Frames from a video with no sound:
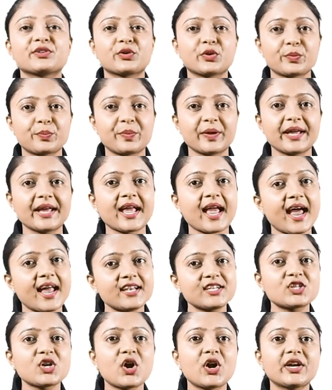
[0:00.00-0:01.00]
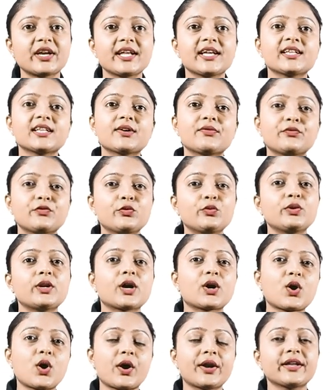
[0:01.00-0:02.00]
grouping and sorting the wool
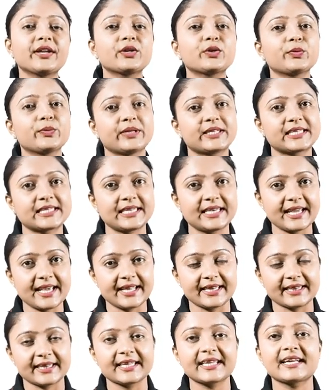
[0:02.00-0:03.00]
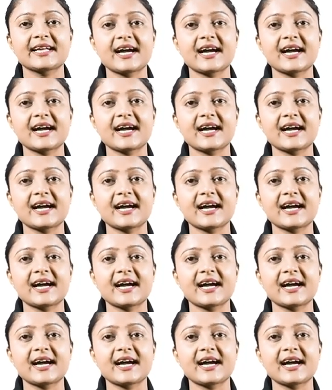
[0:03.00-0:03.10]
according to its length,